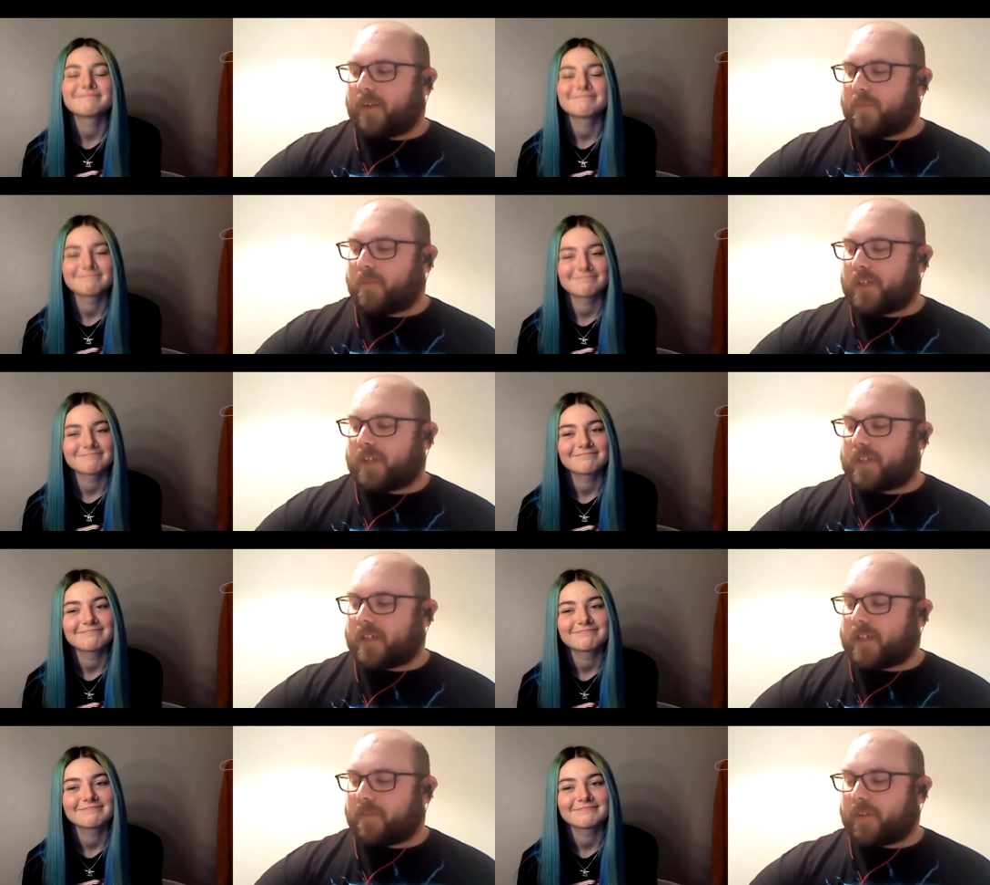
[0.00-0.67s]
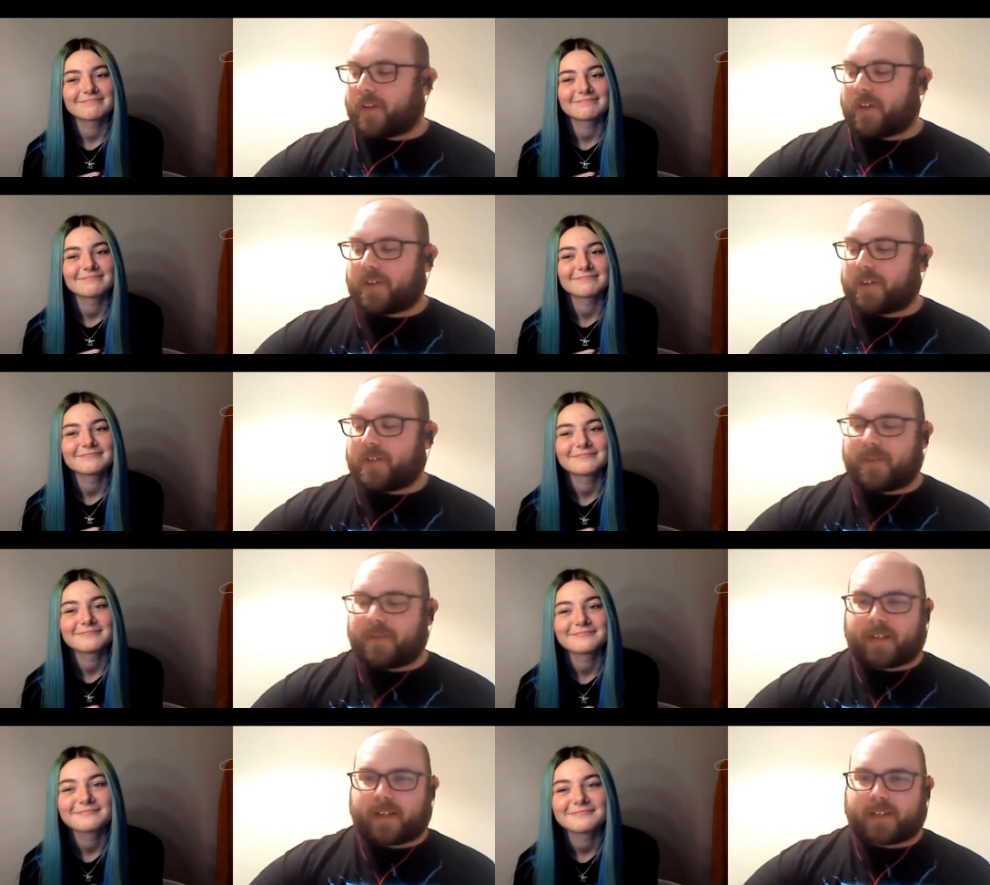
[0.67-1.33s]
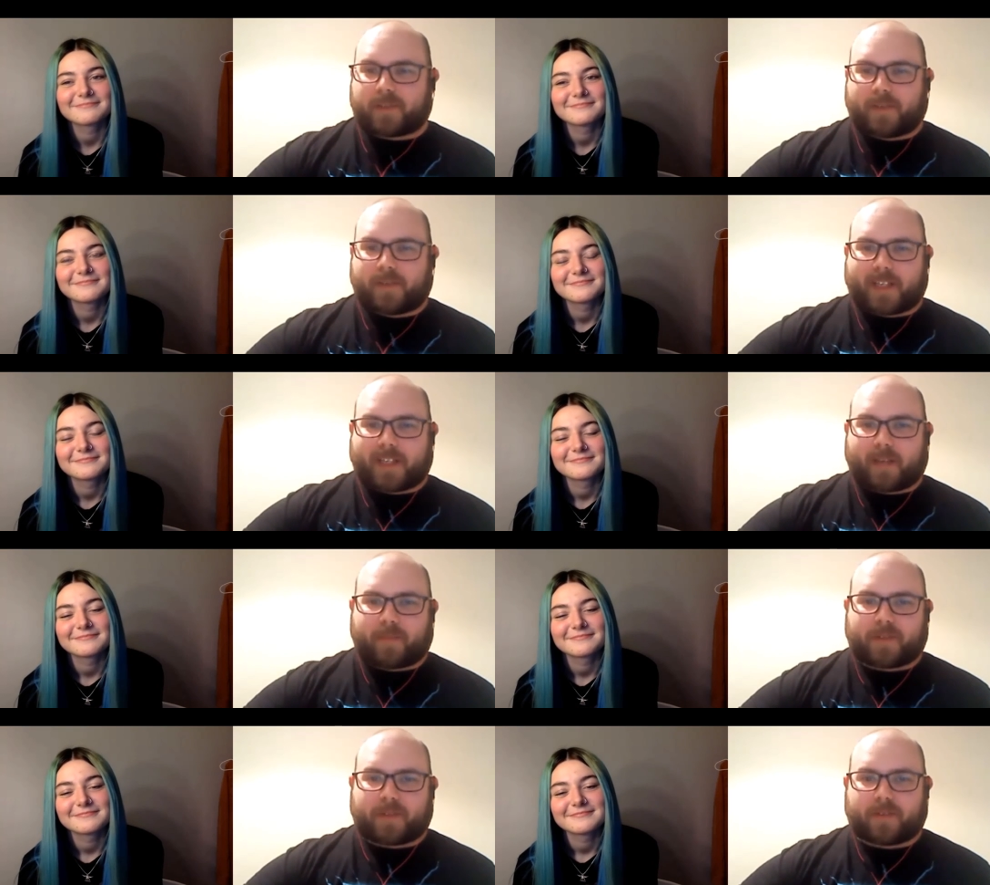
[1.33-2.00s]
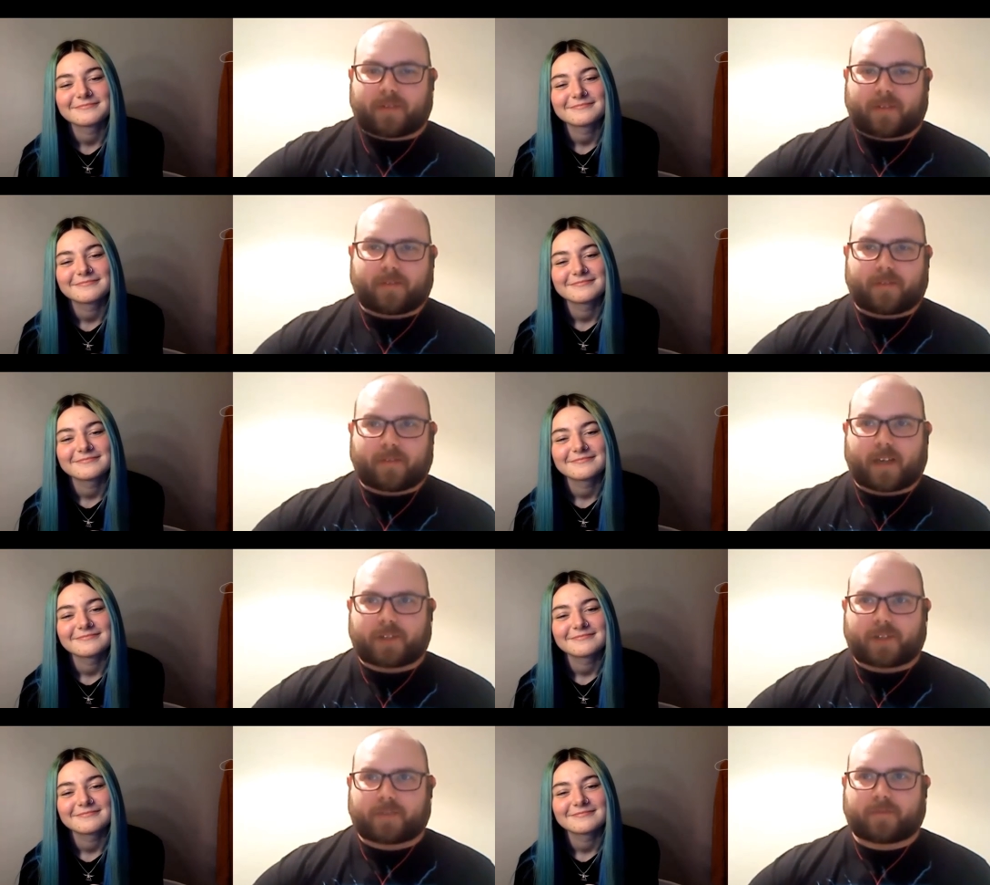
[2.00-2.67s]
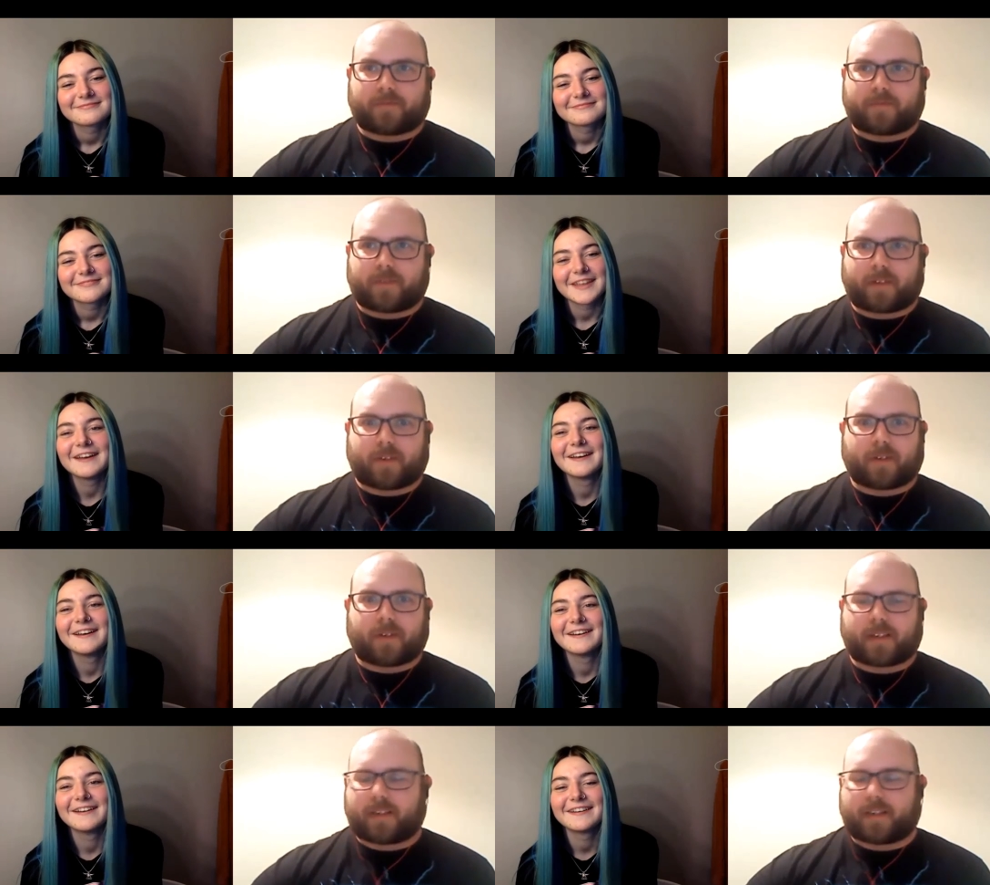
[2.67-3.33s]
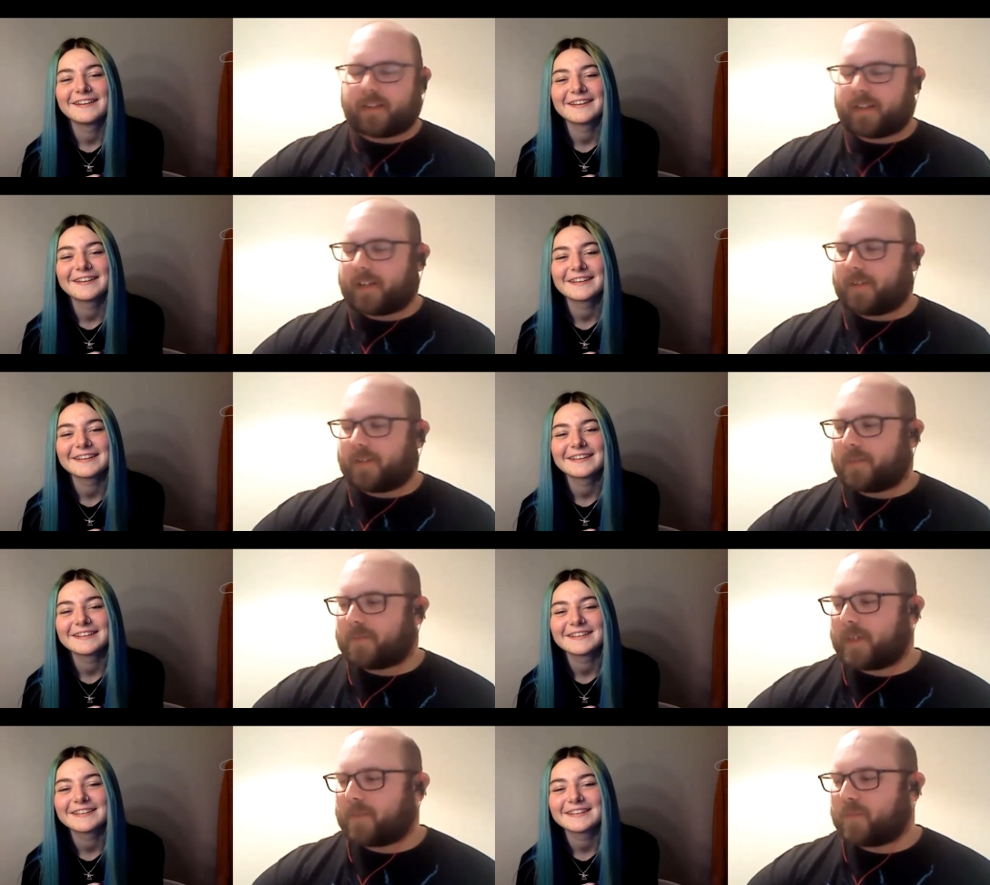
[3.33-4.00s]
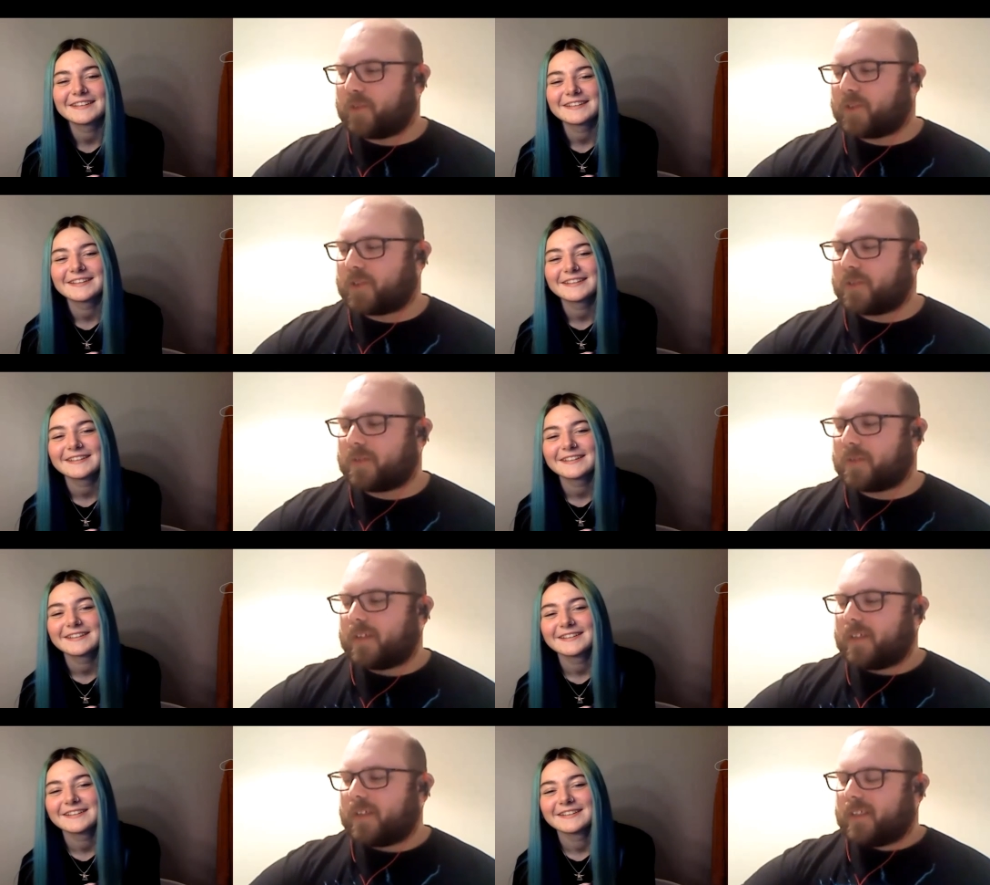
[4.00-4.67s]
Speaker 1: which I forgot to do in last week's episode as of recording with Mike Musso.